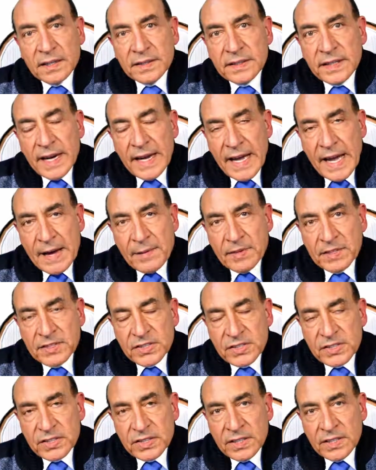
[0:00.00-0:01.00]

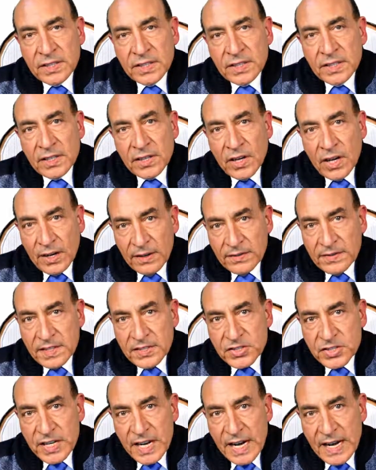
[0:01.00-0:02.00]
diameter of the
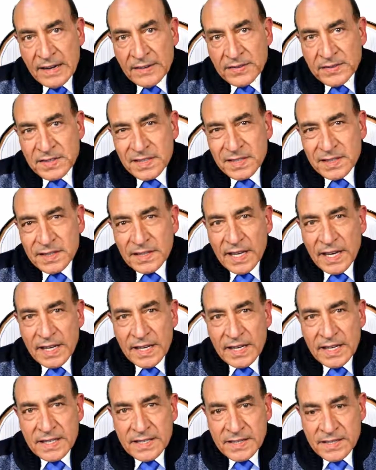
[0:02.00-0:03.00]
shaft, that
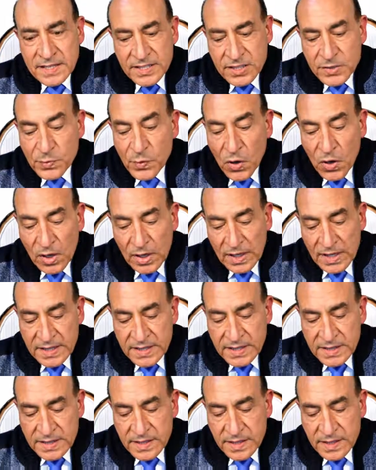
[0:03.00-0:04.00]
is the
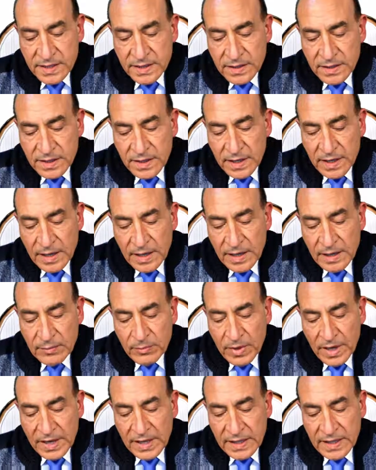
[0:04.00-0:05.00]
smallest,
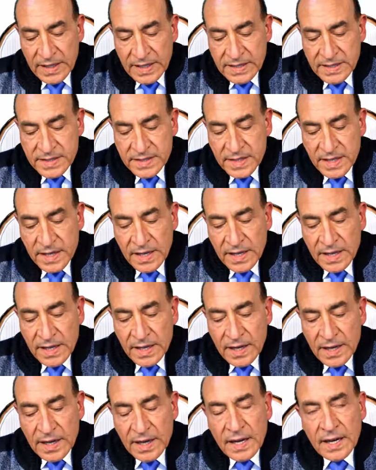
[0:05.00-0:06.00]
minus
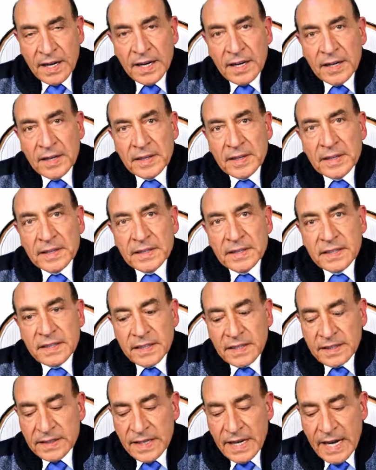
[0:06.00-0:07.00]

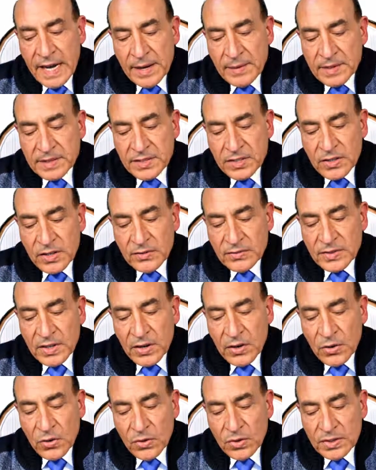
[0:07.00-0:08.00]
the diameter of the
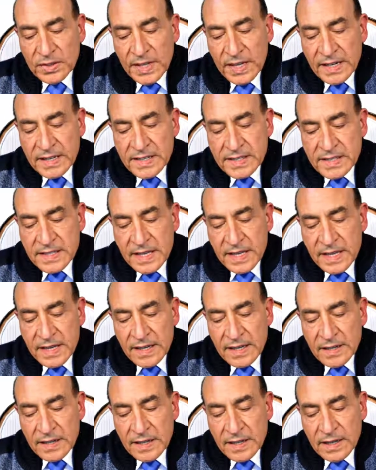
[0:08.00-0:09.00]
hole, that is
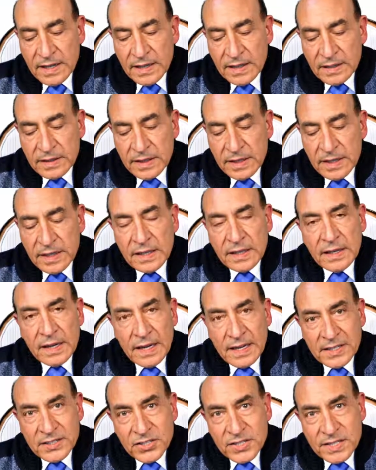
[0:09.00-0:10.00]
the
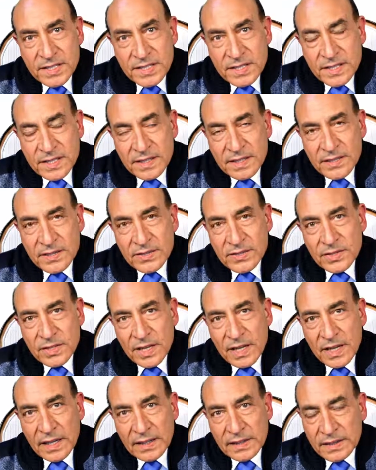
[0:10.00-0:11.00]
largest,
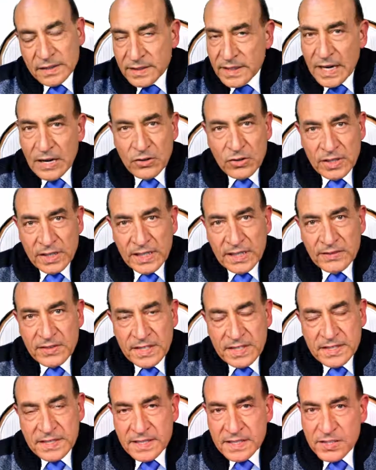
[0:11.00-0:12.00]
and that will give
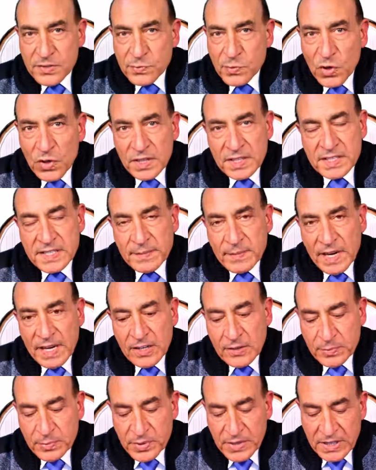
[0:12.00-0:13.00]
us the smallest amount
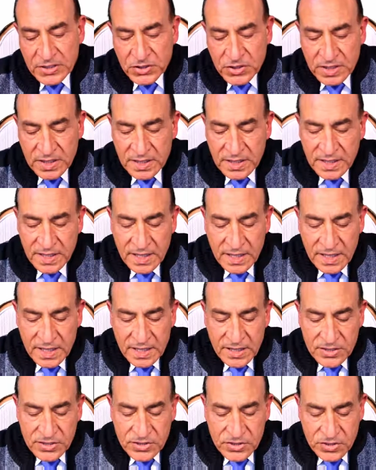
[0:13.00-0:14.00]
of pressure.
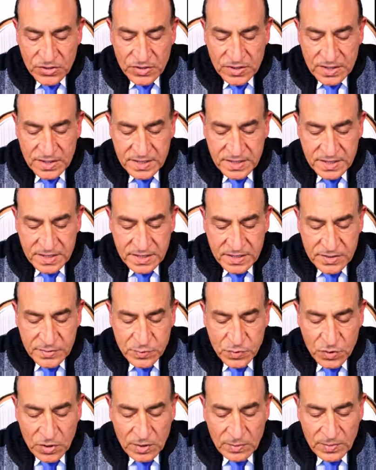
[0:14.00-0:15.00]
So this is
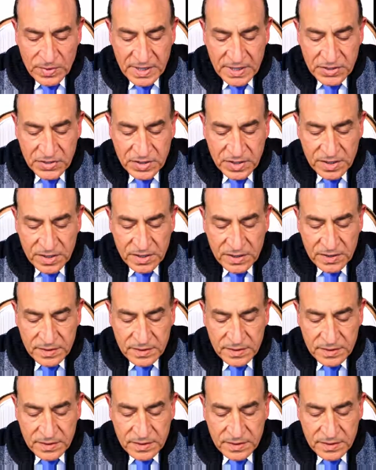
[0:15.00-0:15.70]
small pressure.